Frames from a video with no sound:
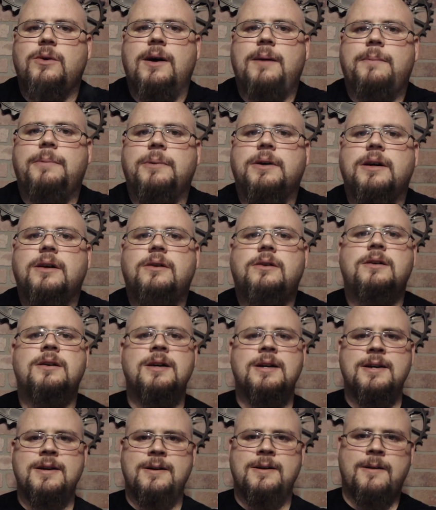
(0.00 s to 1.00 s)
up a little.
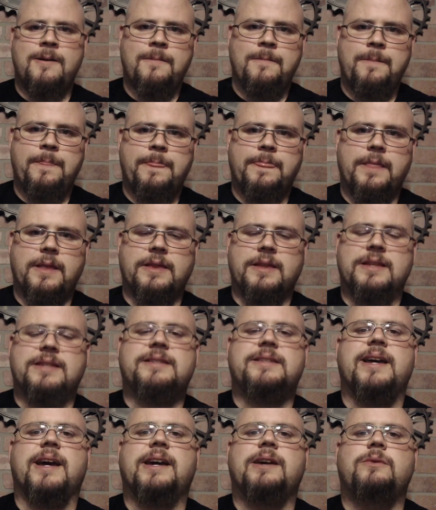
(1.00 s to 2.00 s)
Then the
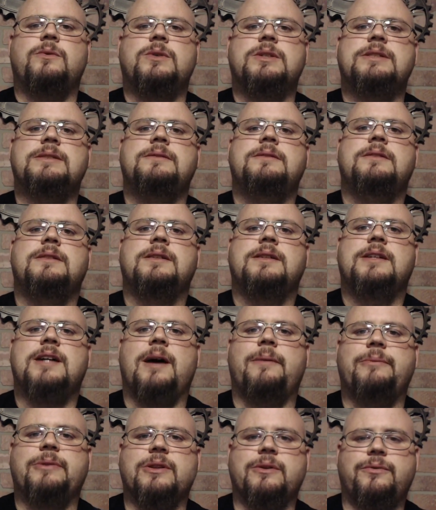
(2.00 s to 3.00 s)
second one
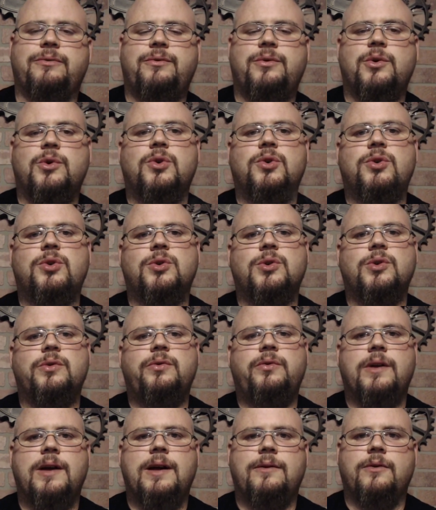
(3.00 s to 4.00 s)
got me the full
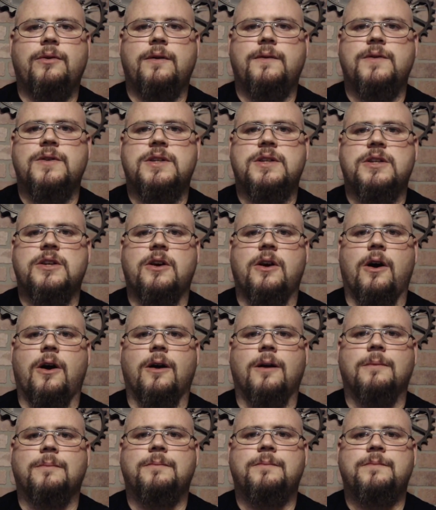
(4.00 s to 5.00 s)
flavor of the
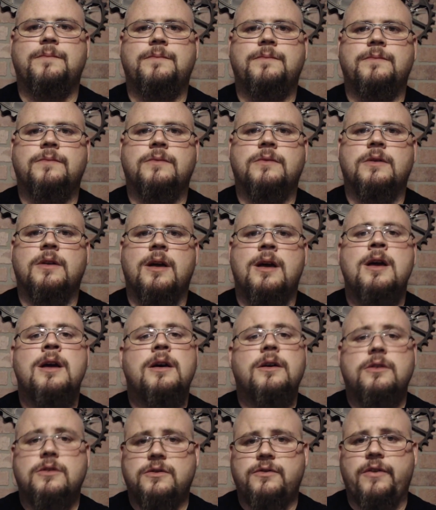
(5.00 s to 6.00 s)
cigar.
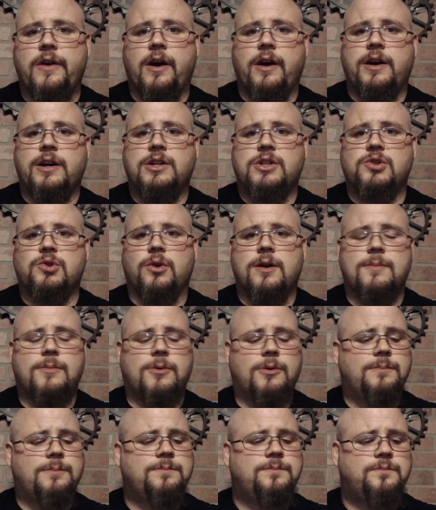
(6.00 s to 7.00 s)
It was very
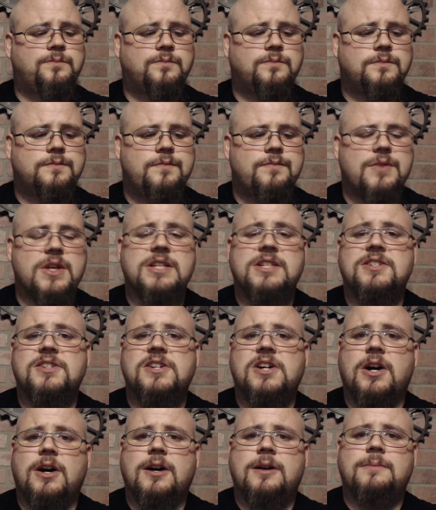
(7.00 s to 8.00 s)
enjoyable. This
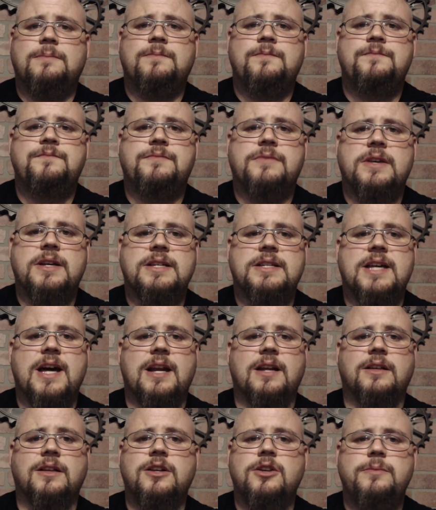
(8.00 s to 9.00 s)
cigar has got
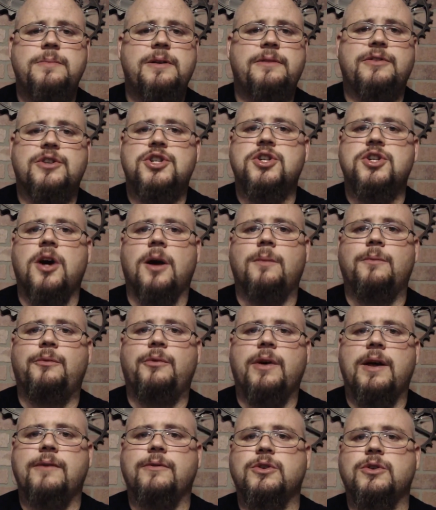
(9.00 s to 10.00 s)
a little bit of a sharp
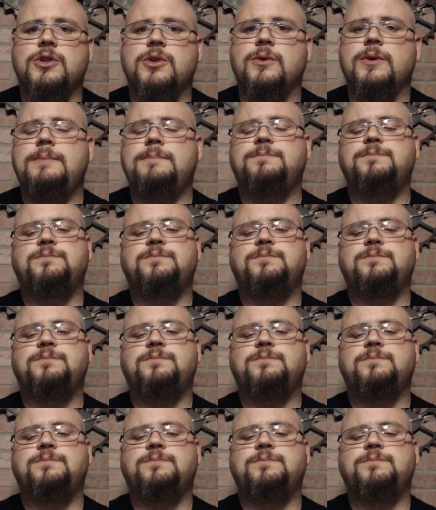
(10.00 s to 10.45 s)
flavor to it,